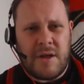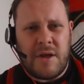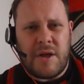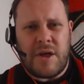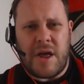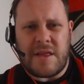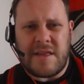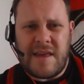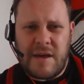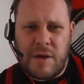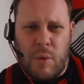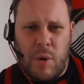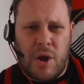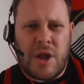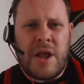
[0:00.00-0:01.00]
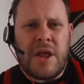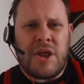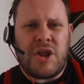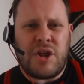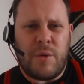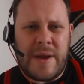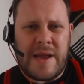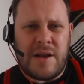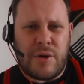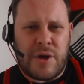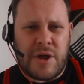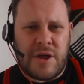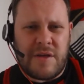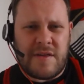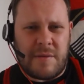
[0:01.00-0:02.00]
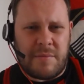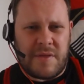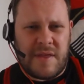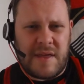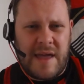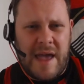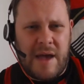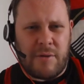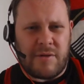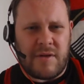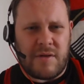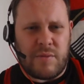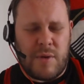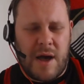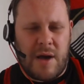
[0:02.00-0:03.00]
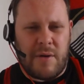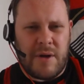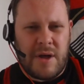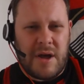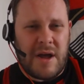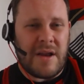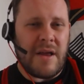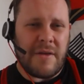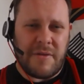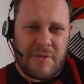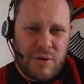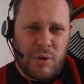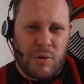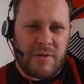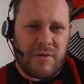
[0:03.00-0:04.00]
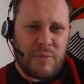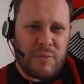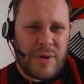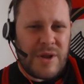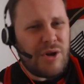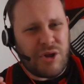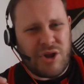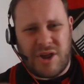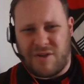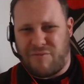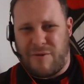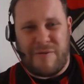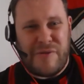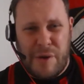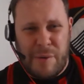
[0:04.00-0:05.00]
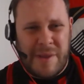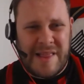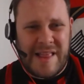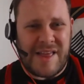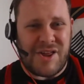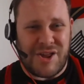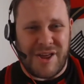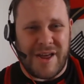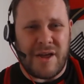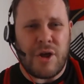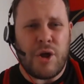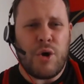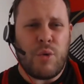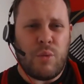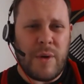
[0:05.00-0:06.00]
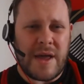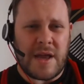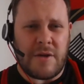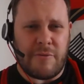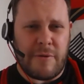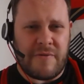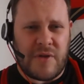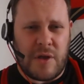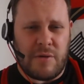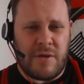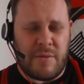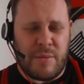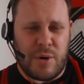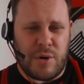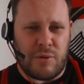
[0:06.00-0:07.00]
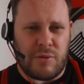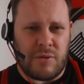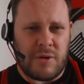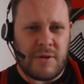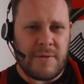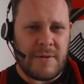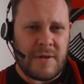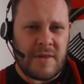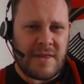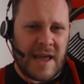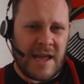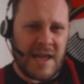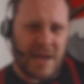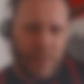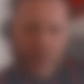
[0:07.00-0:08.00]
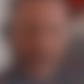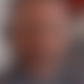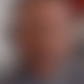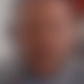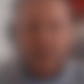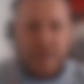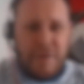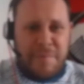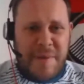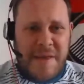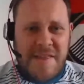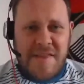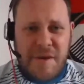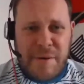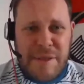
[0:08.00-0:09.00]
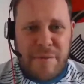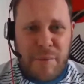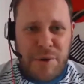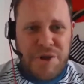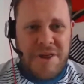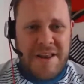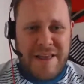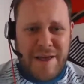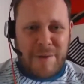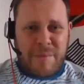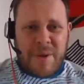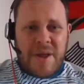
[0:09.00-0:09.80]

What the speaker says: I tell you what, shall we look at something else as well? And of course, we're not just reviewing this shirt, we're going to review them all. Take it away. Who's been doing the washing up?